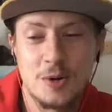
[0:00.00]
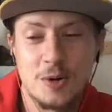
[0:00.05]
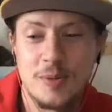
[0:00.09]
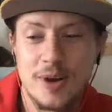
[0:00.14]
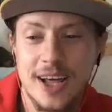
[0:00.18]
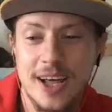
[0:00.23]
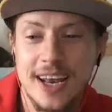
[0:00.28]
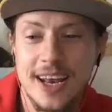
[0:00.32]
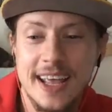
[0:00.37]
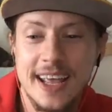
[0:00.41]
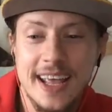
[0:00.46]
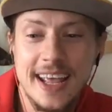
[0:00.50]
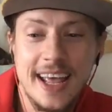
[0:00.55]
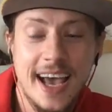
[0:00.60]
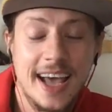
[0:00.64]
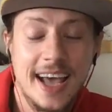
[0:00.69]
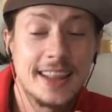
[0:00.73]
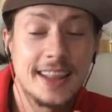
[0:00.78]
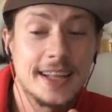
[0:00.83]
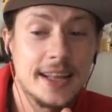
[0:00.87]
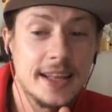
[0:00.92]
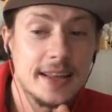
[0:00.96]
But I
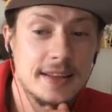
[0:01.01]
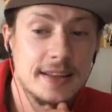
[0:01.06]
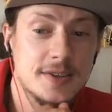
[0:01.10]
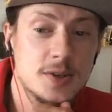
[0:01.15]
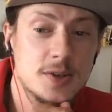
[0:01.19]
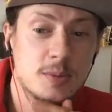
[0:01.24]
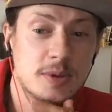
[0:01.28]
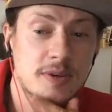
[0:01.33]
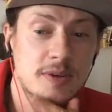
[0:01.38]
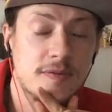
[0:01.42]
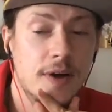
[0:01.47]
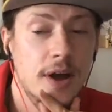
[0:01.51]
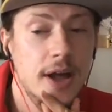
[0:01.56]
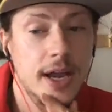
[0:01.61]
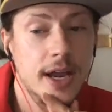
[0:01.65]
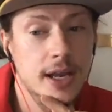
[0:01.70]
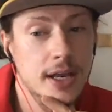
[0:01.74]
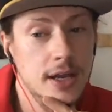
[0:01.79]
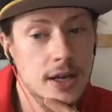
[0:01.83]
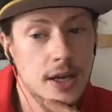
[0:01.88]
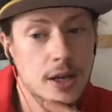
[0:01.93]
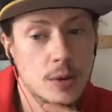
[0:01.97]
think that this will be fun,
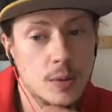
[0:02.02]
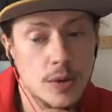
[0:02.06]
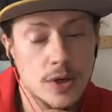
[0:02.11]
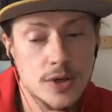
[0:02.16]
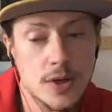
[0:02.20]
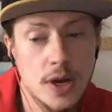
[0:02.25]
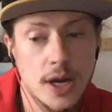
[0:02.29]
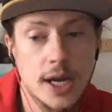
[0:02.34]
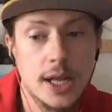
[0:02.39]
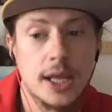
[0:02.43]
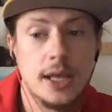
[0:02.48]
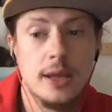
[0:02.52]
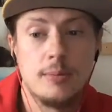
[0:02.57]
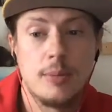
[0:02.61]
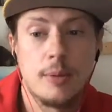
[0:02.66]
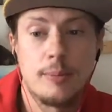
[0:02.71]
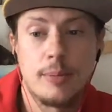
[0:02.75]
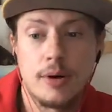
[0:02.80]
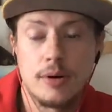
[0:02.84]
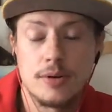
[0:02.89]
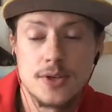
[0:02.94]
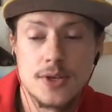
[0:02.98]
and we're trying to keep a
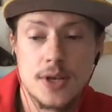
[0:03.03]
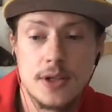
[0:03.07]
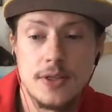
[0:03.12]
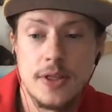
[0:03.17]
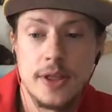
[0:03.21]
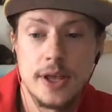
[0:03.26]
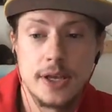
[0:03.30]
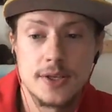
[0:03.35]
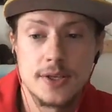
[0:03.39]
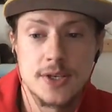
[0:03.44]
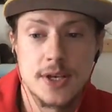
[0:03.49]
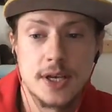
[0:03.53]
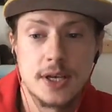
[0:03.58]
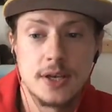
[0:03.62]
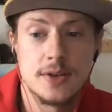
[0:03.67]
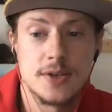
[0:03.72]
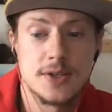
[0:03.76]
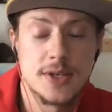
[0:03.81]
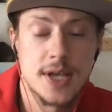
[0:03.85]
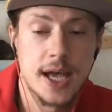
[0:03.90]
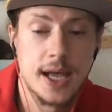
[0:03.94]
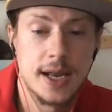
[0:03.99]
pulse on things, like you
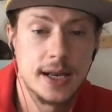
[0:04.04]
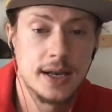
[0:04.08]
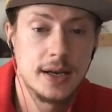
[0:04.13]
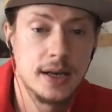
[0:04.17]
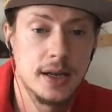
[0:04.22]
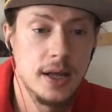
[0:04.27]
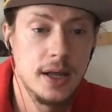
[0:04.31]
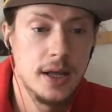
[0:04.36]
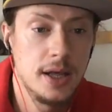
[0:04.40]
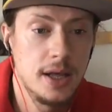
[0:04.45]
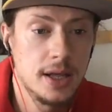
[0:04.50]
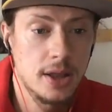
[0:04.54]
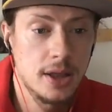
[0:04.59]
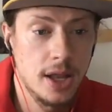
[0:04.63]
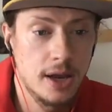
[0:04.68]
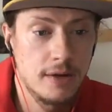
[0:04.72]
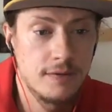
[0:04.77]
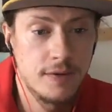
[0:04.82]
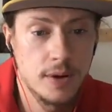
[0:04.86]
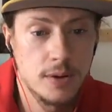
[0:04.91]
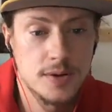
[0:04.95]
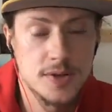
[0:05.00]
said, and let
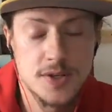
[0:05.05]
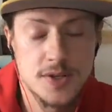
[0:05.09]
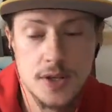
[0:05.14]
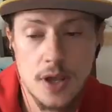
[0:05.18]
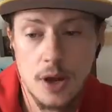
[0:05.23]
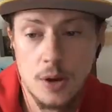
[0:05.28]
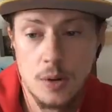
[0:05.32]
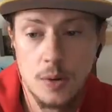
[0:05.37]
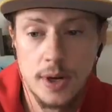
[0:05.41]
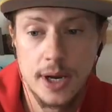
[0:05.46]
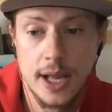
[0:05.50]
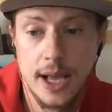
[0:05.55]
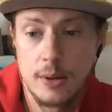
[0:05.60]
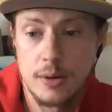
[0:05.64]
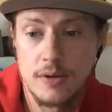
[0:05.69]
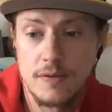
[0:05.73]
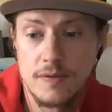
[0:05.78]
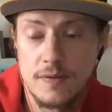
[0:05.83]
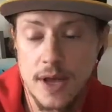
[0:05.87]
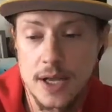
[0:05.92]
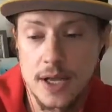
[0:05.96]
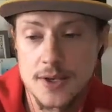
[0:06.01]
folks know and how it
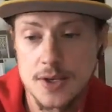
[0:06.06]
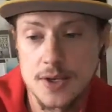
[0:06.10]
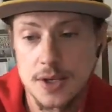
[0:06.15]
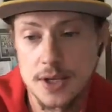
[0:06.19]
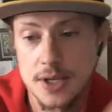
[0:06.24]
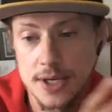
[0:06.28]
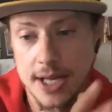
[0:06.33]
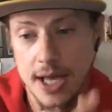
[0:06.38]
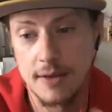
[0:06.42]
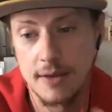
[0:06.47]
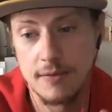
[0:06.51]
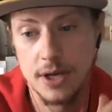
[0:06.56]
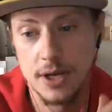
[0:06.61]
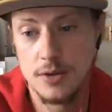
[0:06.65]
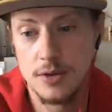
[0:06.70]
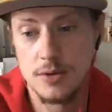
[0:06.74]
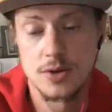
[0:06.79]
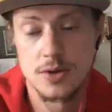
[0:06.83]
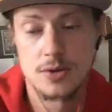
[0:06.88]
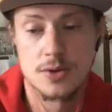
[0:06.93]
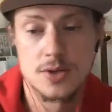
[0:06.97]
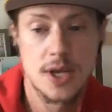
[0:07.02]
affects on the dev and
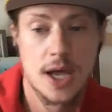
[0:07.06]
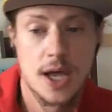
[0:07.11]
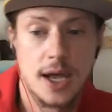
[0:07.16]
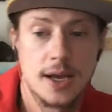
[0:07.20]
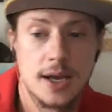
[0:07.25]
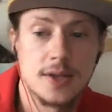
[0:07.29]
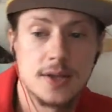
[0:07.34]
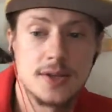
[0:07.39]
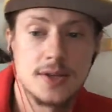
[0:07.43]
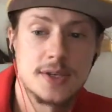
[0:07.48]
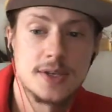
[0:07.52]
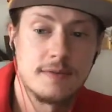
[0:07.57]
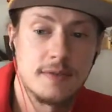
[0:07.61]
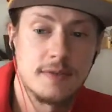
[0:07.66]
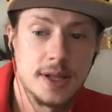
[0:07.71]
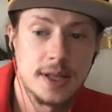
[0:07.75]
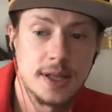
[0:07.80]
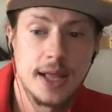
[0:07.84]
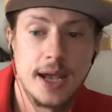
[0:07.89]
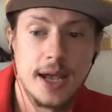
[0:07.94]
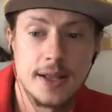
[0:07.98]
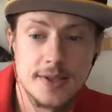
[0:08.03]
user side and stuff
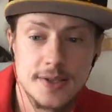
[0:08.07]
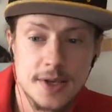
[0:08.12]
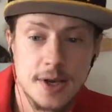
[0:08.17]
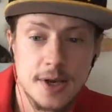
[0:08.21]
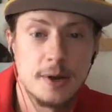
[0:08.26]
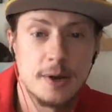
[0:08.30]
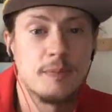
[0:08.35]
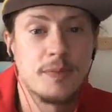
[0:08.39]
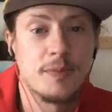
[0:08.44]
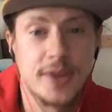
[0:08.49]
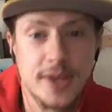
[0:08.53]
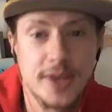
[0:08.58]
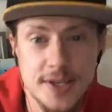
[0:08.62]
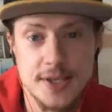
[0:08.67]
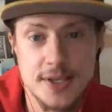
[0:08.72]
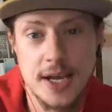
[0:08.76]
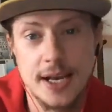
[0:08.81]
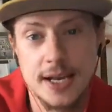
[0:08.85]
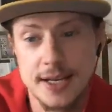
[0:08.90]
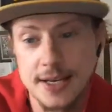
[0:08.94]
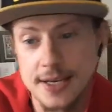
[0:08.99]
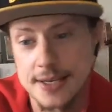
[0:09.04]
like that. So
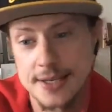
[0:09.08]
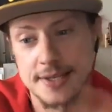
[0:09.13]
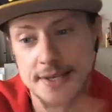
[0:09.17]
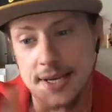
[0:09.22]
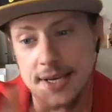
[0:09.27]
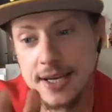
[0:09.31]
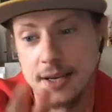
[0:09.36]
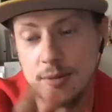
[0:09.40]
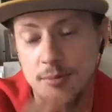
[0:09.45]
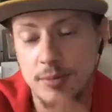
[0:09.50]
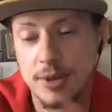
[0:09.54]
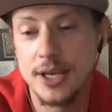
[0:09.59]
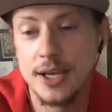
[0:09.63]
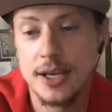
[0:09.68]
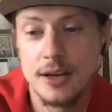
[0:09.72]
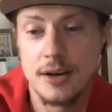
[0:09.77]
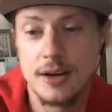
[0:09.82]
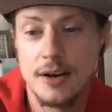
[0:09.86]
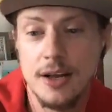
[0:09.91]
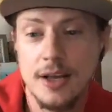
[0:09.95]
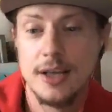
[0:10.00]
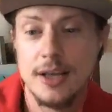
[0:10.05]
excited to be
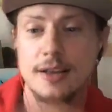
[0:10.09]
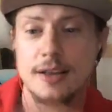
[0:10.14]
here.